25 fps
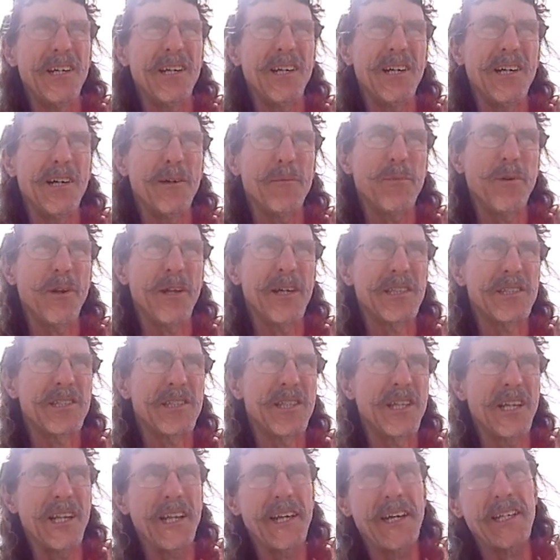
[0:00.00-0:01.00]
Plus the
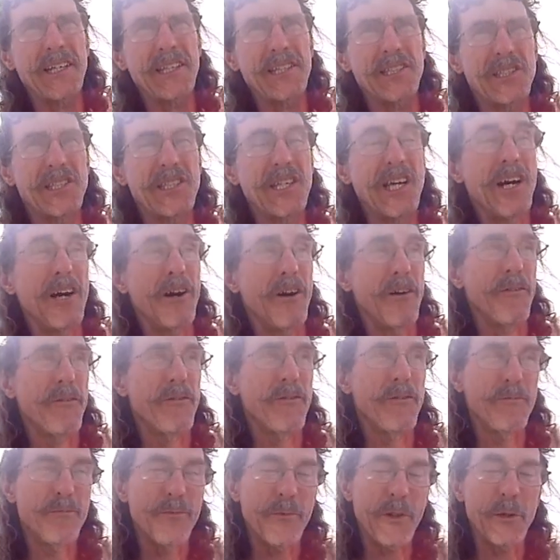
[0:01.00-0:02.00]
lead itself
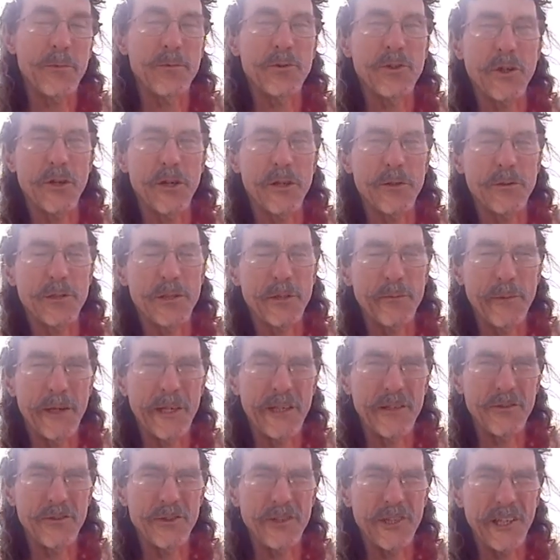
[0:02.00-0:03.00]
absorbs some
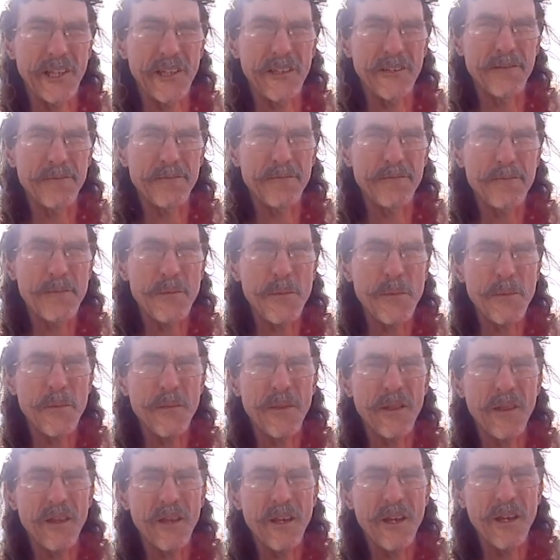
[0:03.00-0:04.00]
energy.
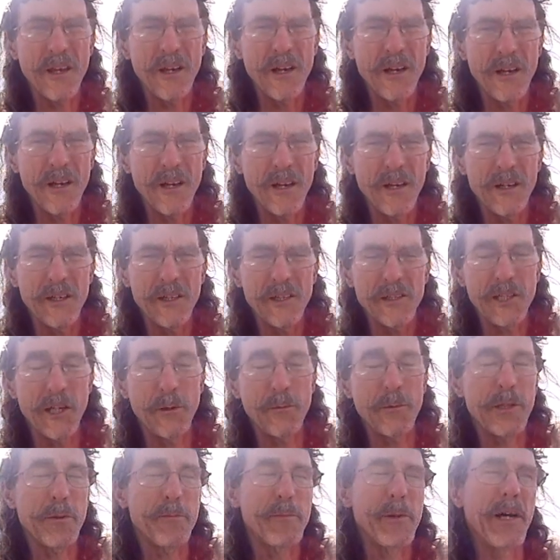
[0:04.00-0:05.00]
Some
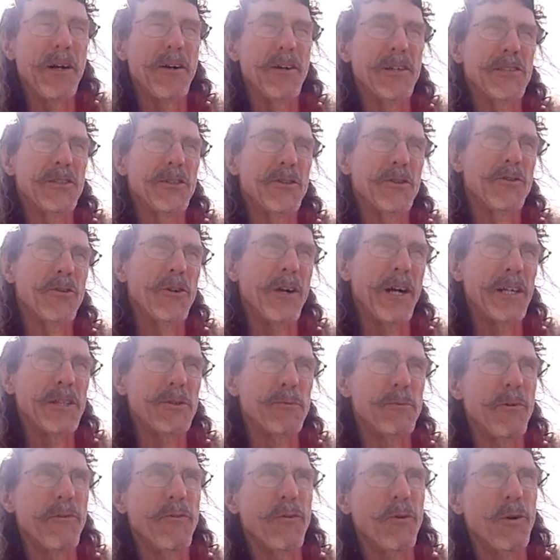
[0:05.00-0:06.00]
of the pellets are crushed
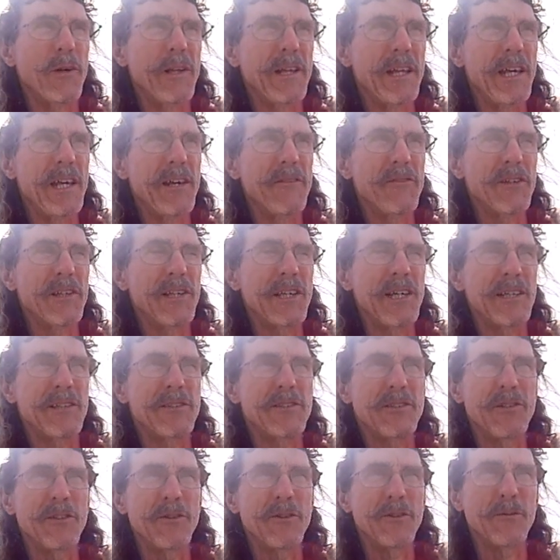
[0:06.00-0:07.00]
before they even get
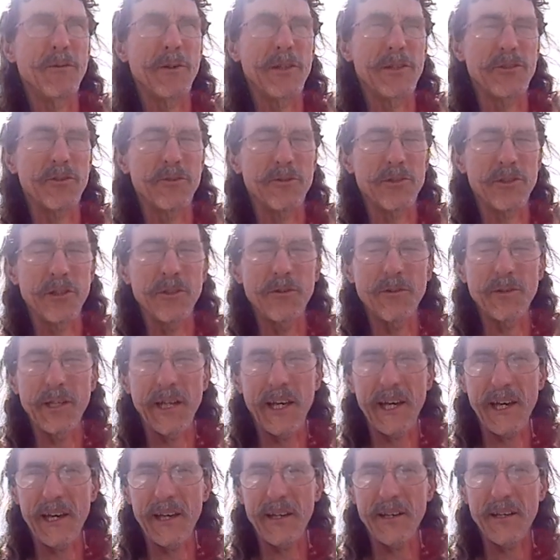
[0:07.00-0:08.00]
to what you're shooting
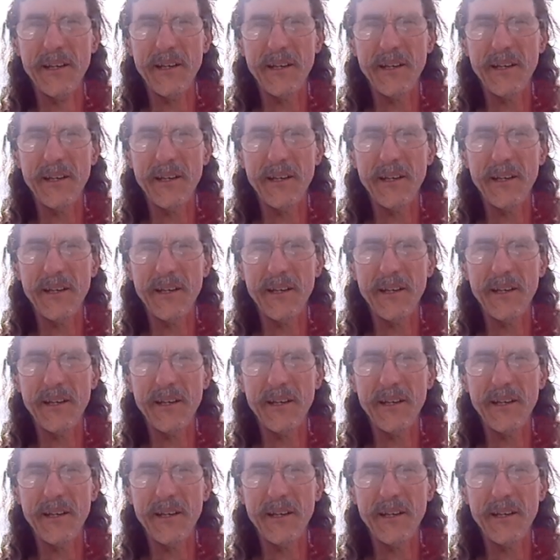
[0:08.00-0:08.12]
at.